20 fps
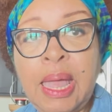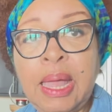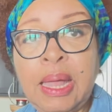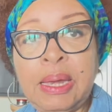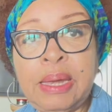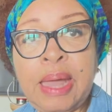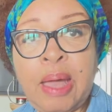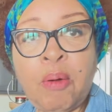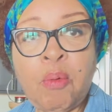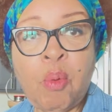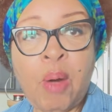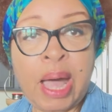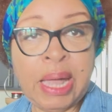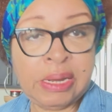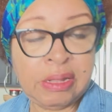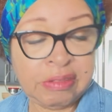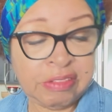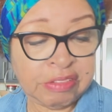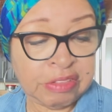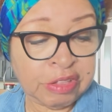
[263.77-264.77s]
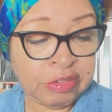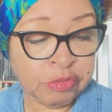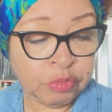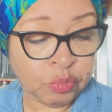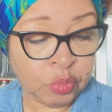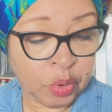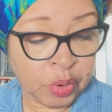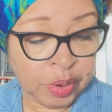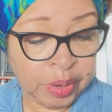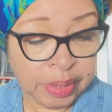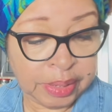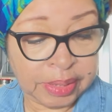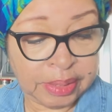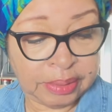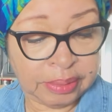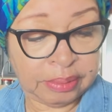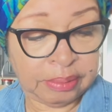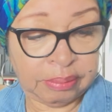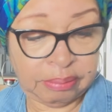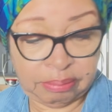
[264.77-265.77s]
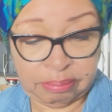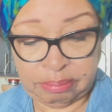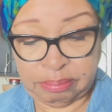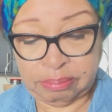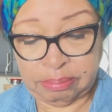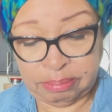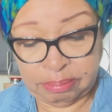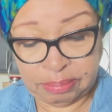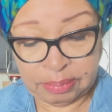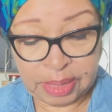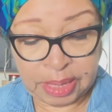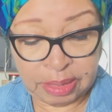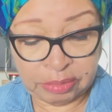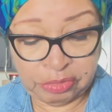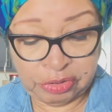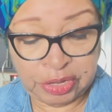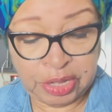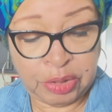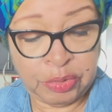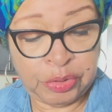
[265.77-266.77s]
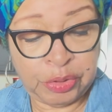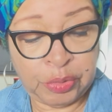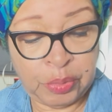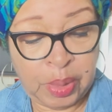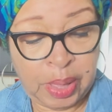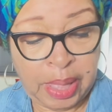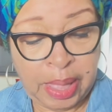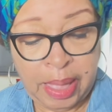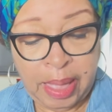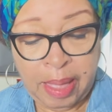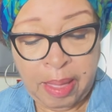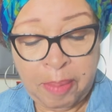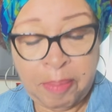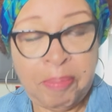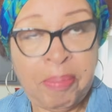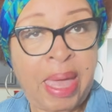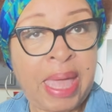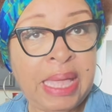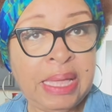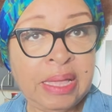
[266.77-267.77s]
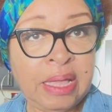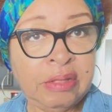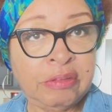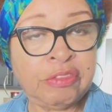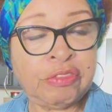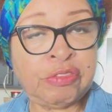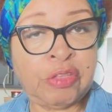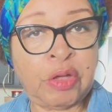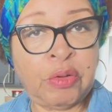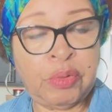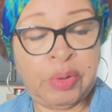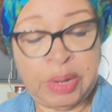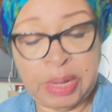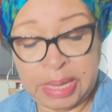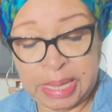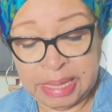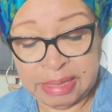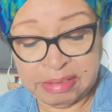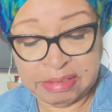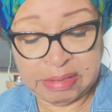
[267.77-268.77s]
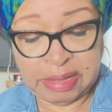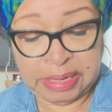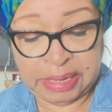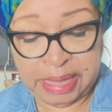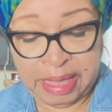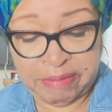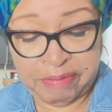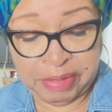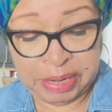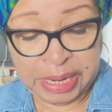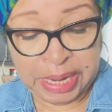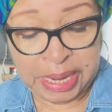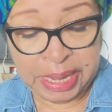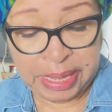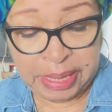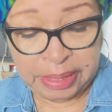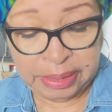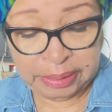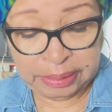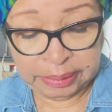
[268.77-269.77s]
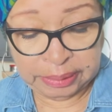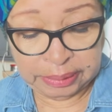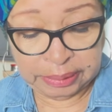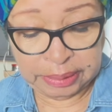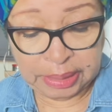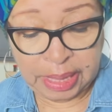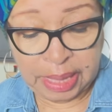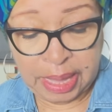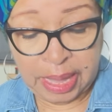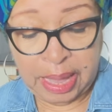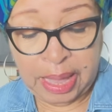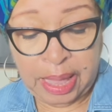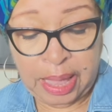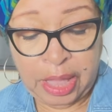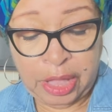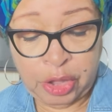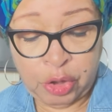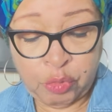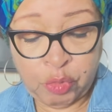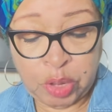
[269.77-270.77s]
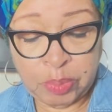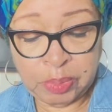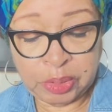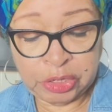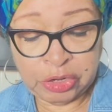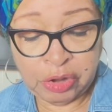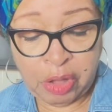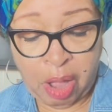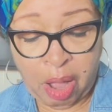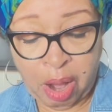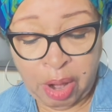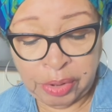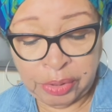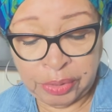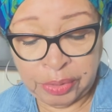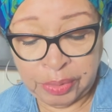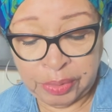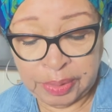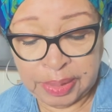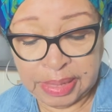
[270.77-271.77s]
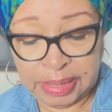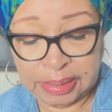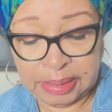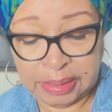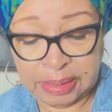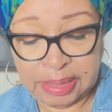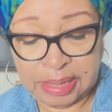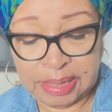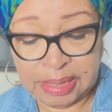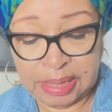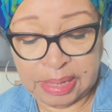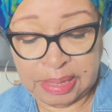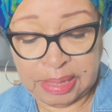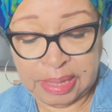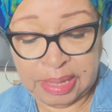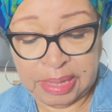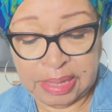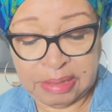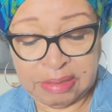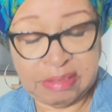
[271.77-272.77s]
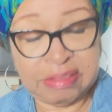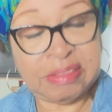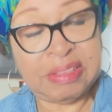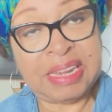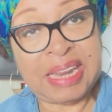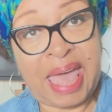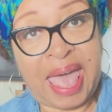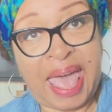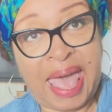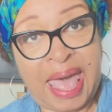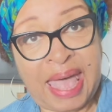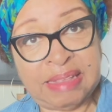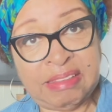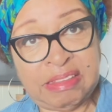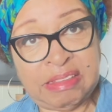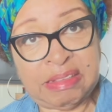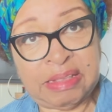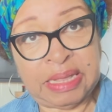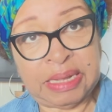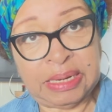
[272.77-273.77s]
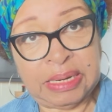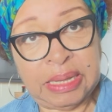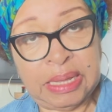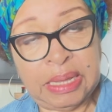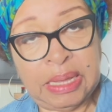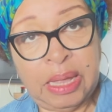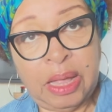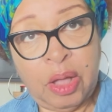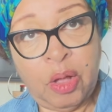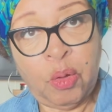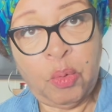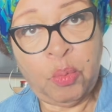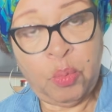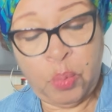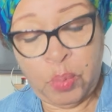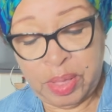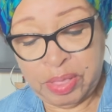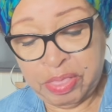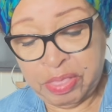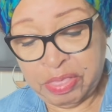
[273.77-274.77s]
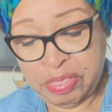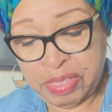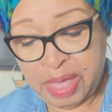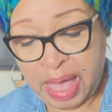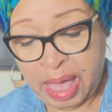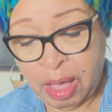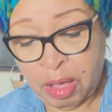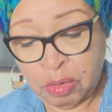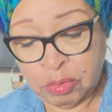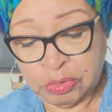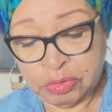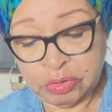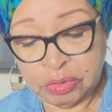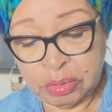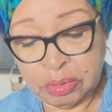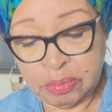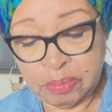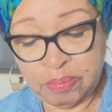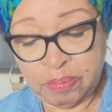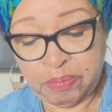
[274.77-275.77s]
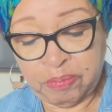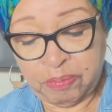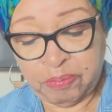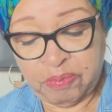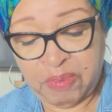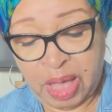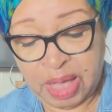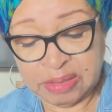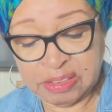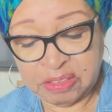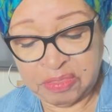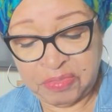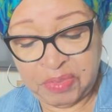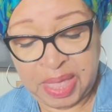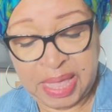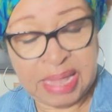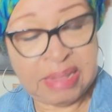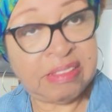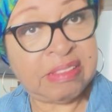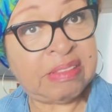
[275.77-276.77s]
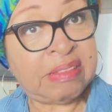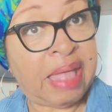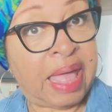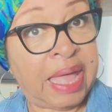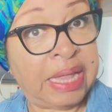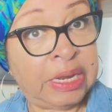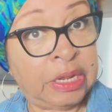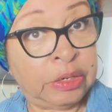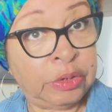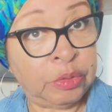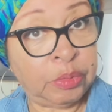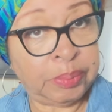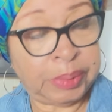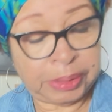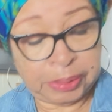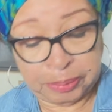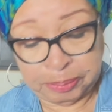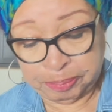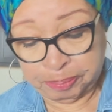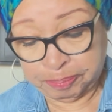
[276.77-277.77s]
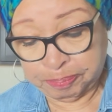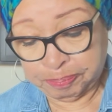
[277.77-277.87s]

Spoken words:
Now, why does this work? I'll tell you. Baking soda is a leavening. Cream of tartar is an acid without phosphates and aluminum.